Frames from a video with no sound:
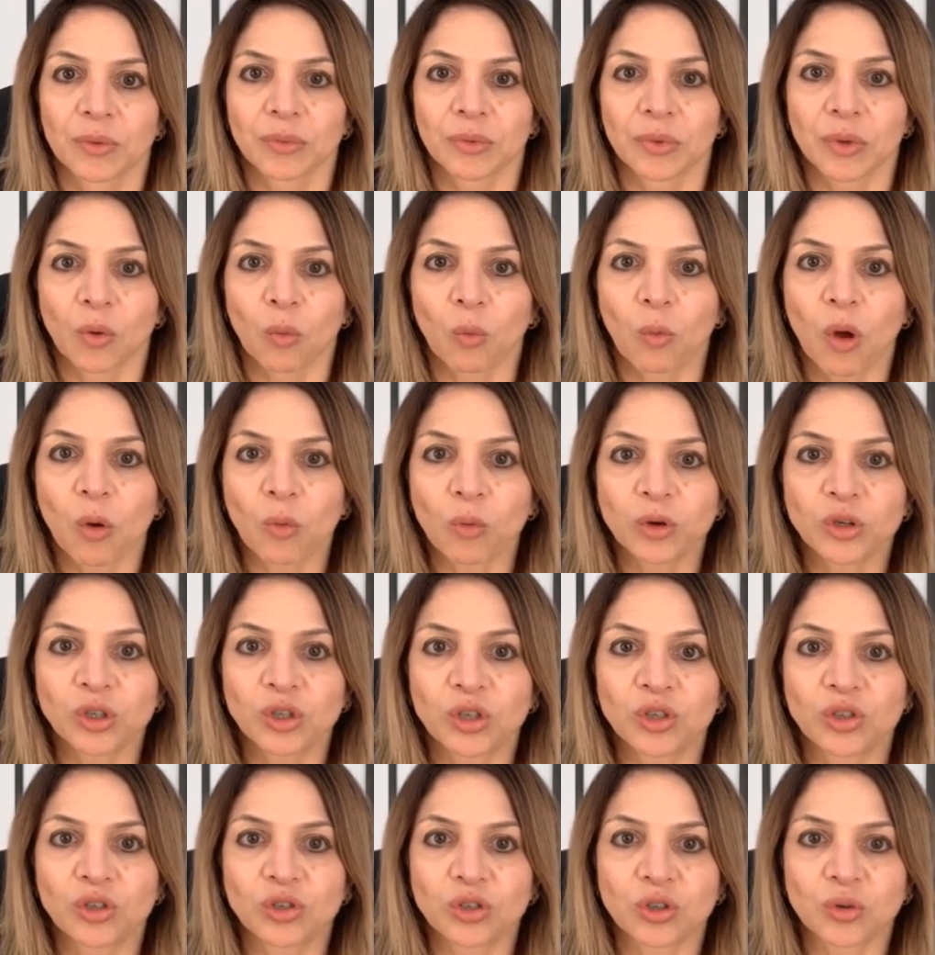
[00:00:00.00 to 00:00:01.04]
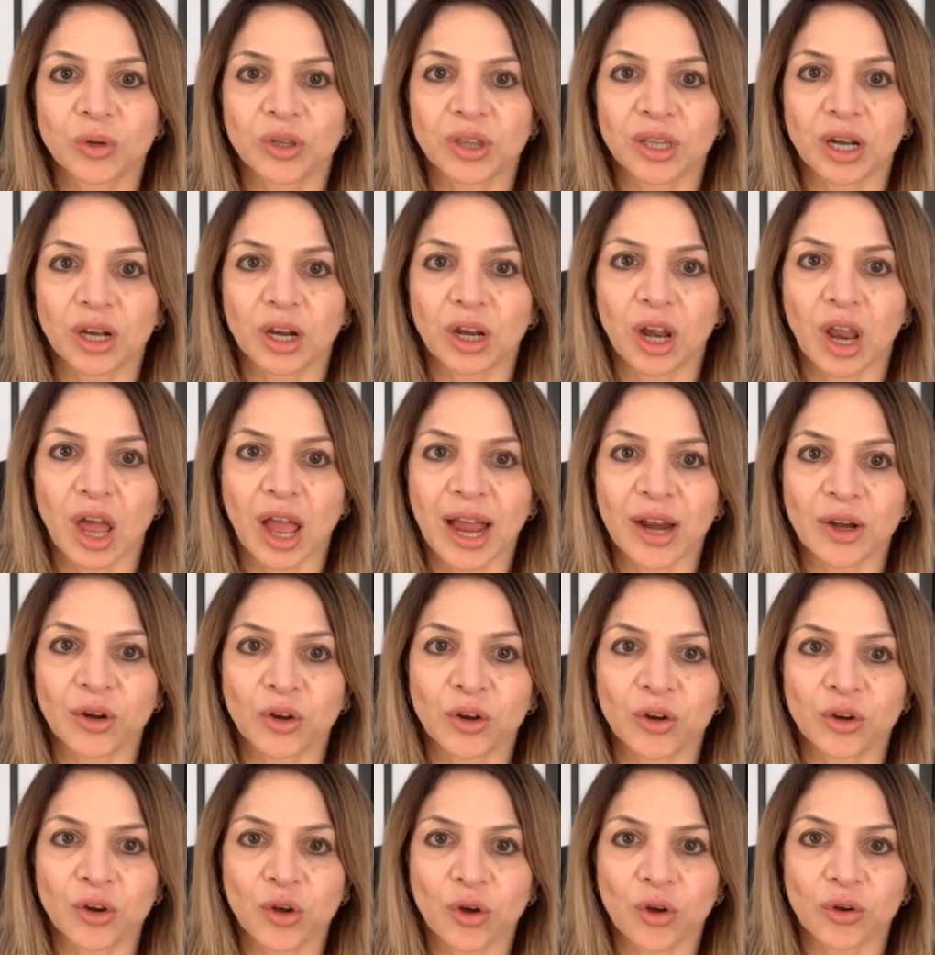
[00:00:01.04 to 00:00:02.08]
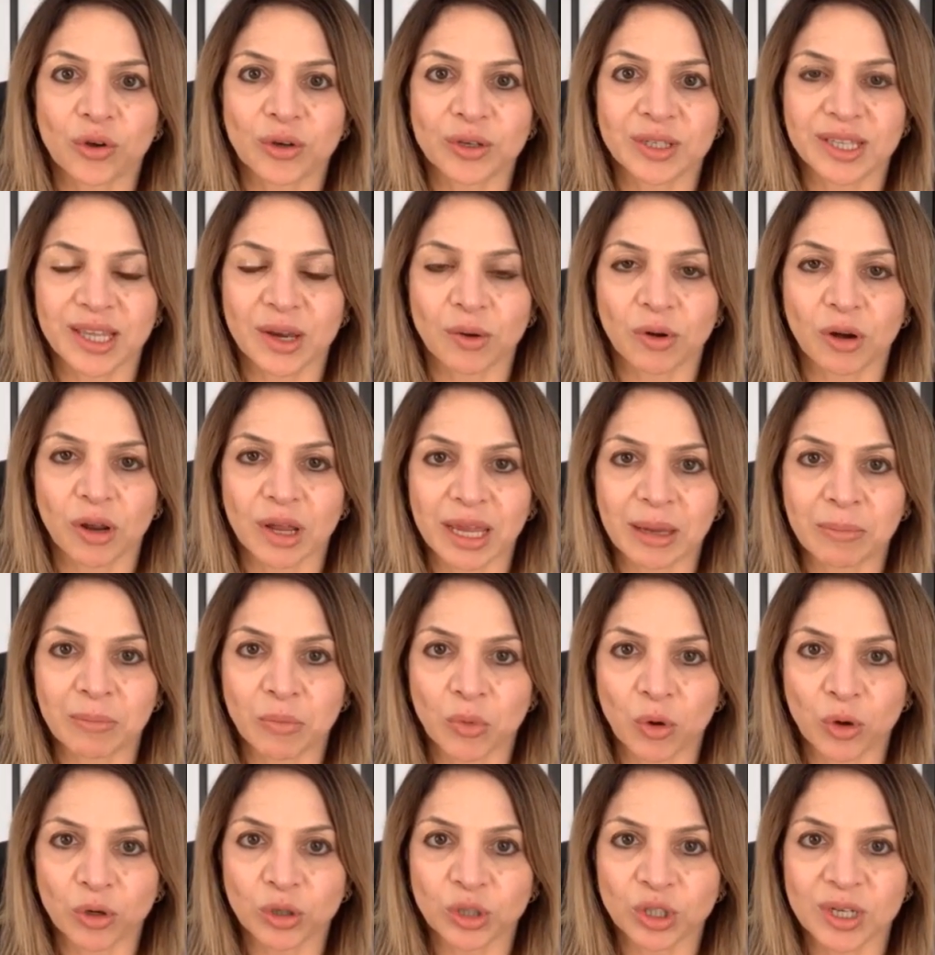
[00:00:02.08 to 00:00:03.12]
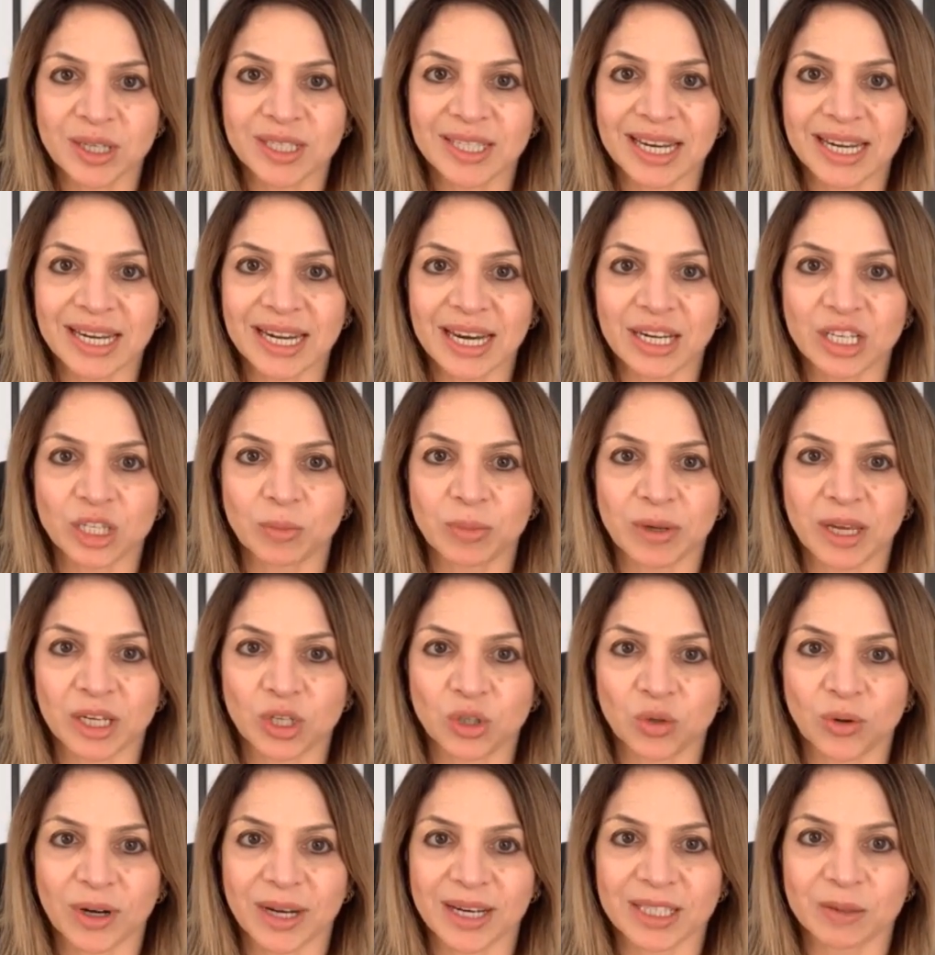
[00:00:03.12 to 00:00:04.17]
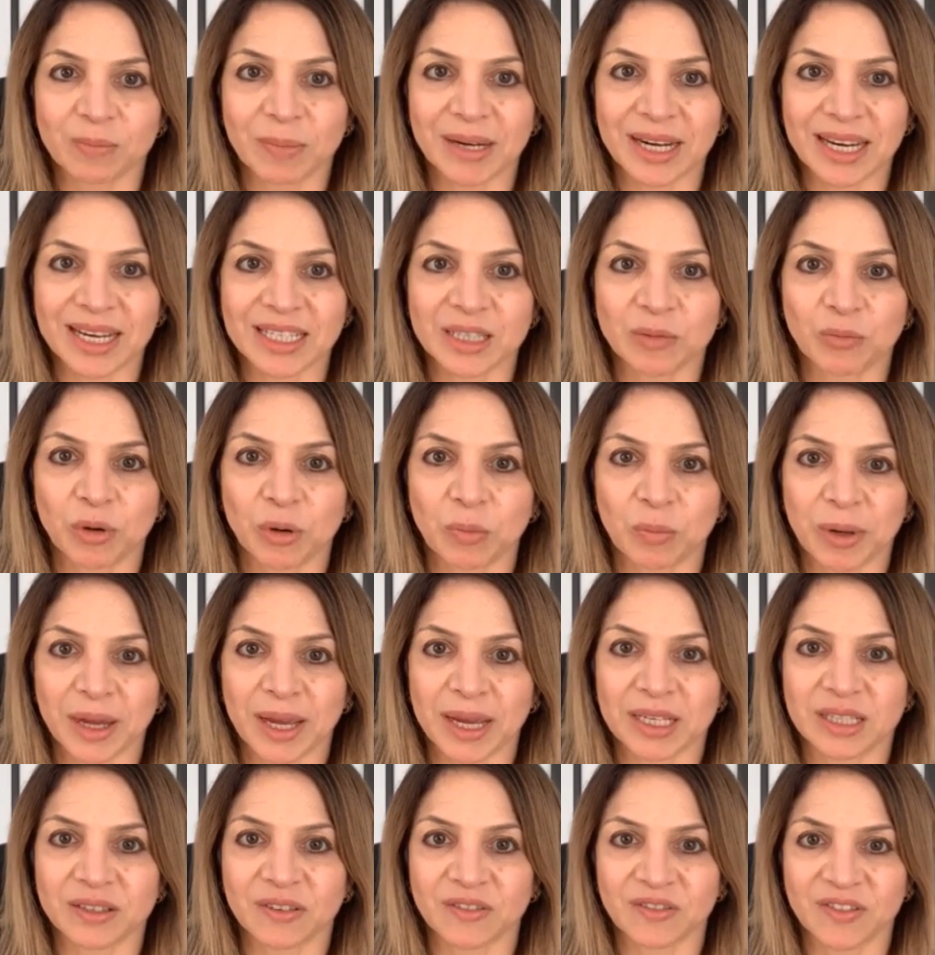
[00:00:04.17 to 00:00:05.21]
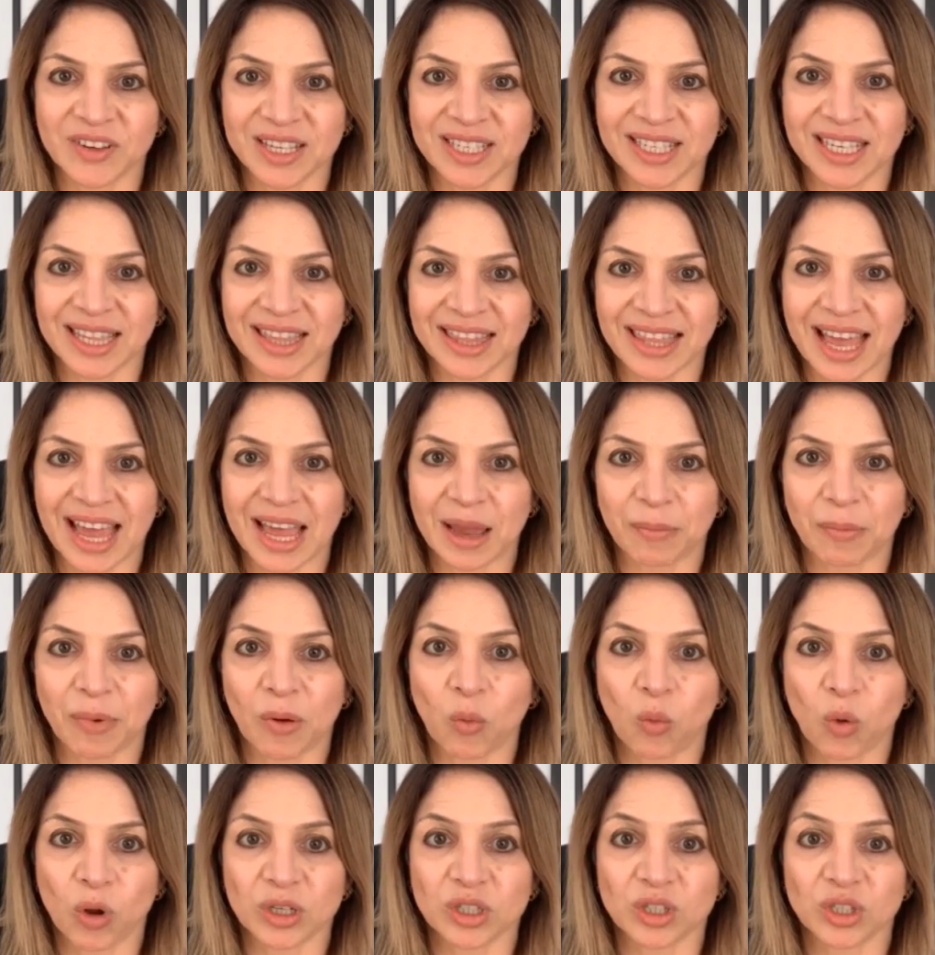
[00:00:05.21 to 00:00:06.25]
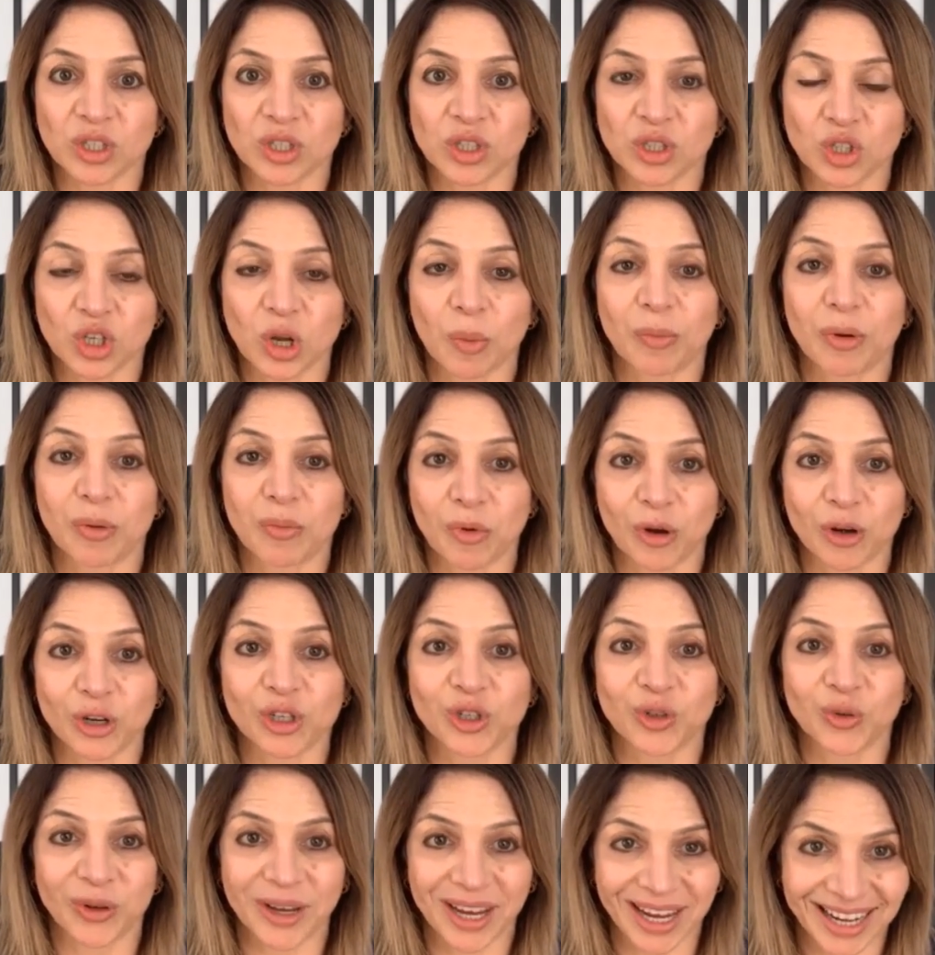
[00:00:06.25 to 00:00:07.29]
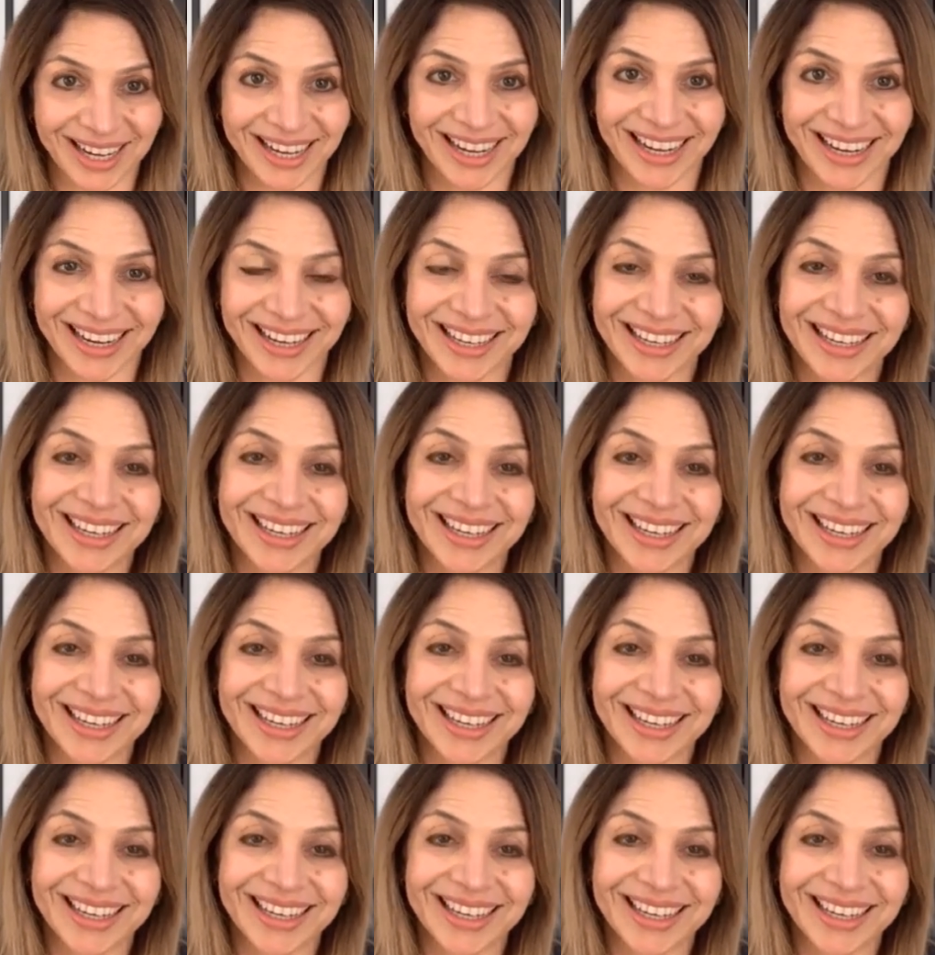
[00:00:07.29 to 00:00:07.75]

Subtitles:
What would you do with a client who knows there are emotions that need to be addressed but isn't prepared to visit that, but wants to stop emotional eating?